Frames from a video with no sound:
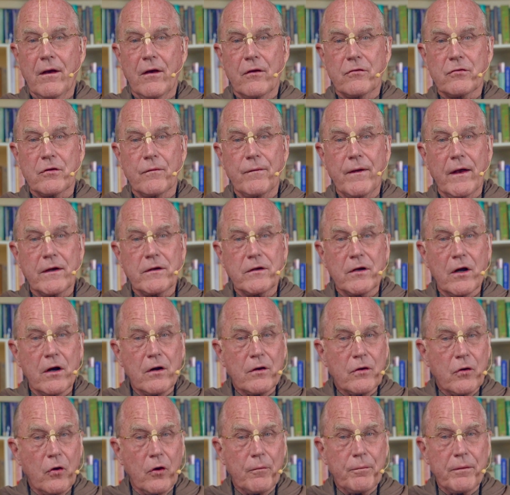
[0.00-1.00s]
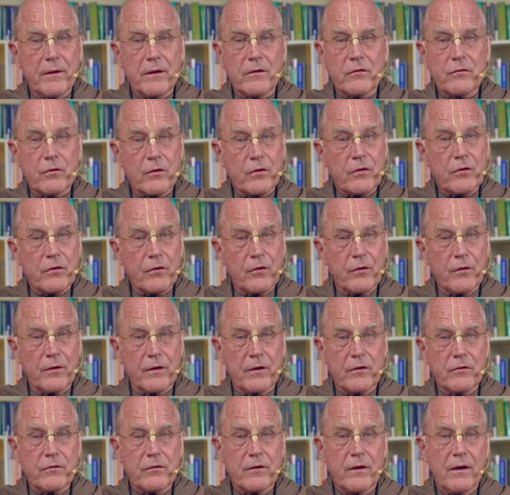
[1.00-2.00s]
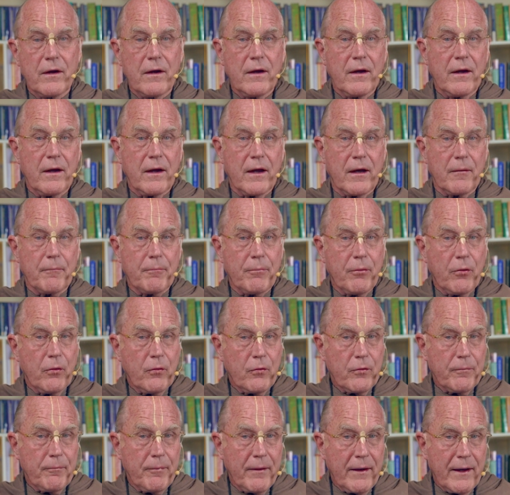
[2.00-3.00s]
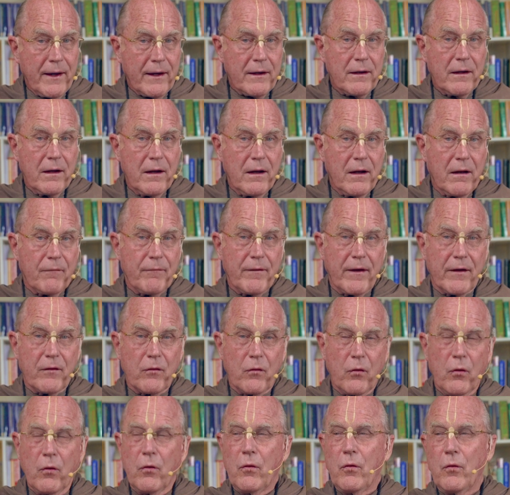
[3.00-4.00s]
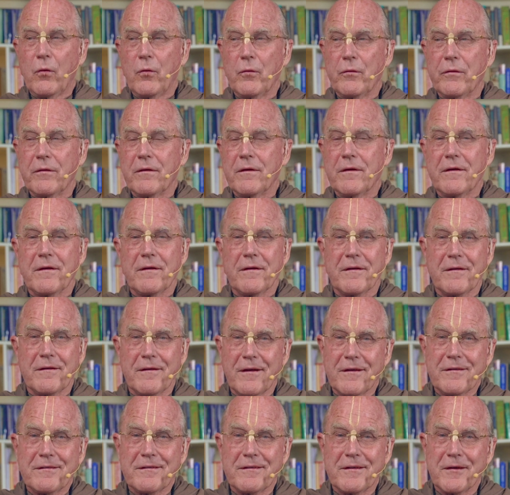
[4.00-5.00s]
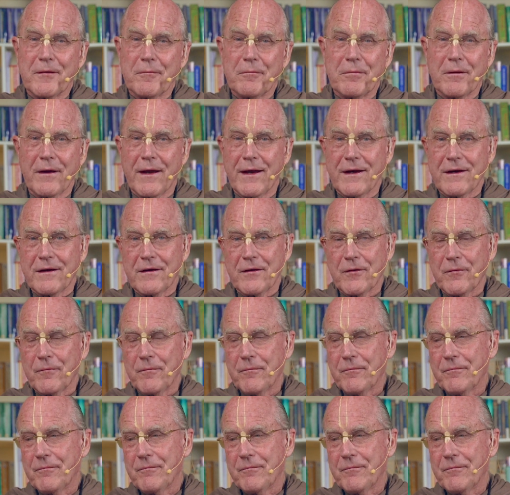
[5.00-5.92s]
So that young gopi took courage and pulled back that old dusty blanket.